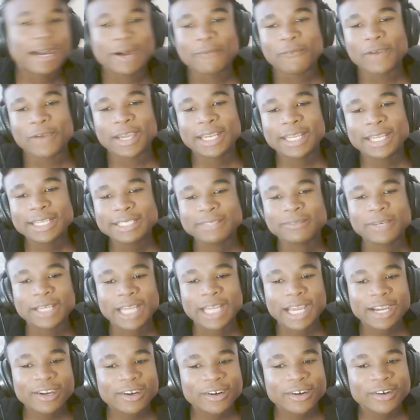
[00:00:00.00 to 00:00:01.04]
When
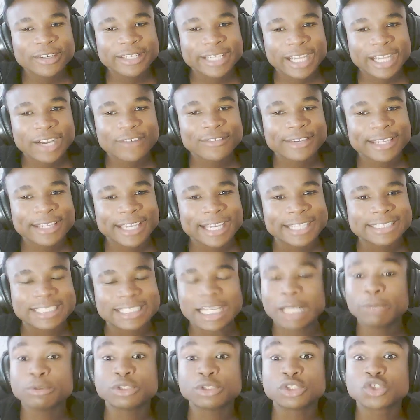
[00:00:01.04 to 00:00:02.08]
I heard count cats,
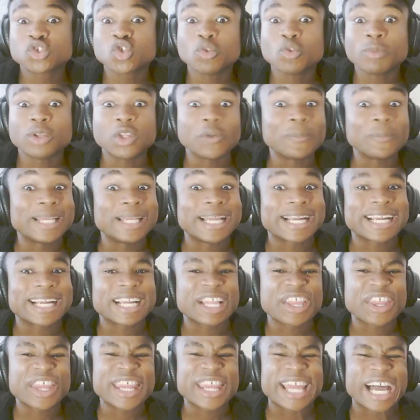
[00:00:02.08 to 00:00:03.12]
I was assuming there'd be like
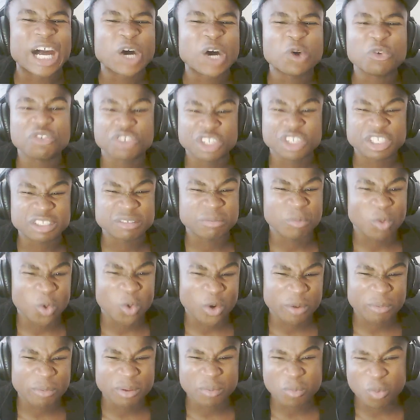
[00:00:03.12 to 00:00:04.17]
1,000,
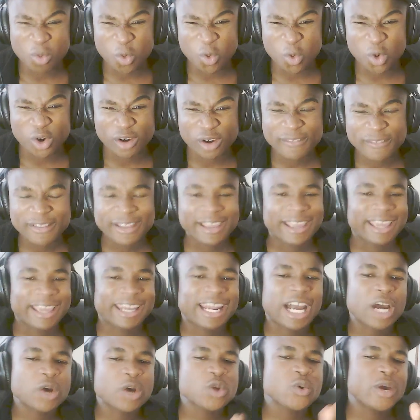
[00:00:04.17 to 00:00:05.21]
maybe more. And
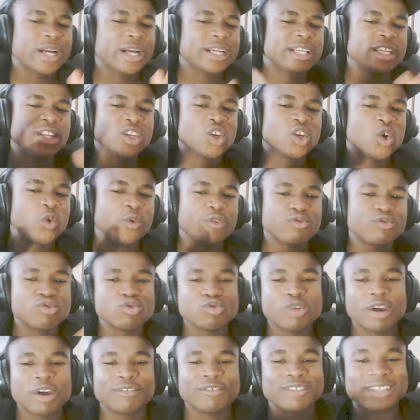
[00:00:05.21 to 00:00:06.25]
how do you actually know if
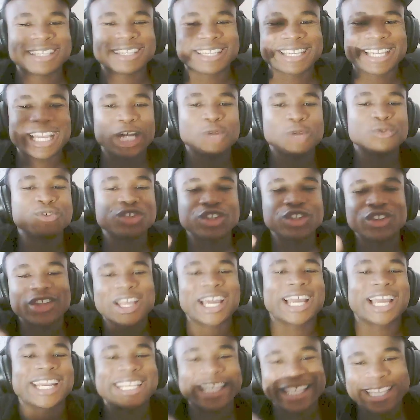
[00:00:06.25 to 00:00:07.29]
you have encountered
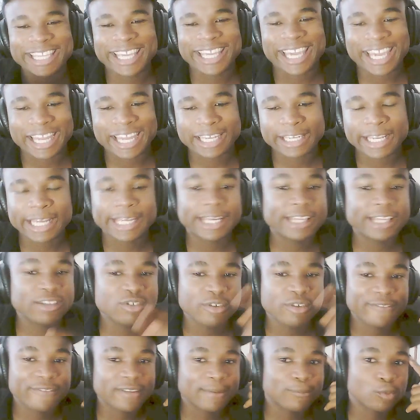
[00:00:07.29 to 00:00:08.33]
that cat? Unless
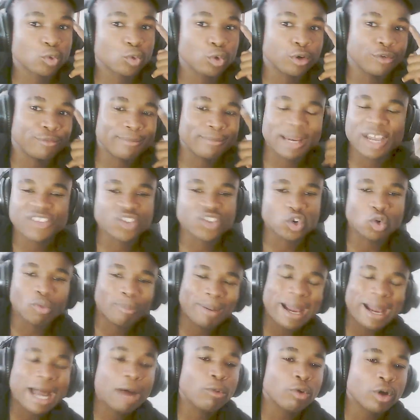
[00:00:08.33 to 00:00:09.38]
you have some sort of magical
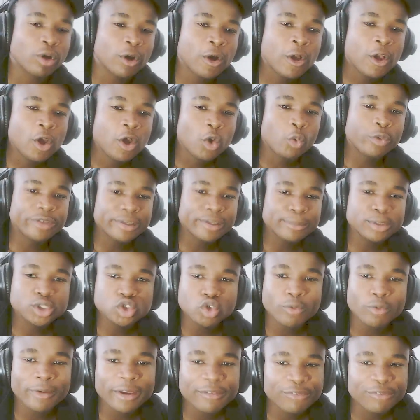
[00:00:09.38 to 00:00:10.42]
power, which I'm
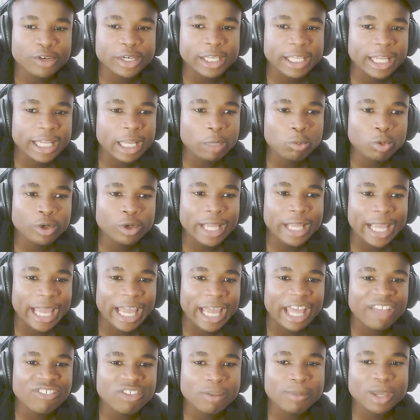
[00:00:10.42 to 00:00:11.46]
assuming fucking Edward
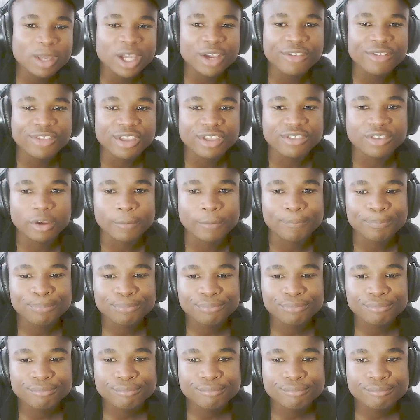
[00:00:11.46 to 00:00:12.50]
has because he's a
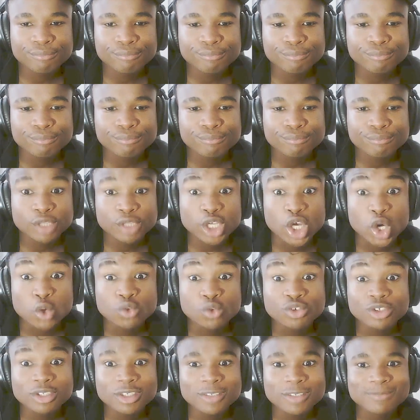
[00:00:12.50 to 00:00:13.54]

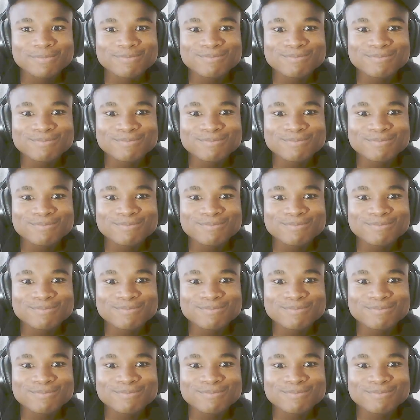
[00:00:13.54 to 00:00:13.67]
ghost.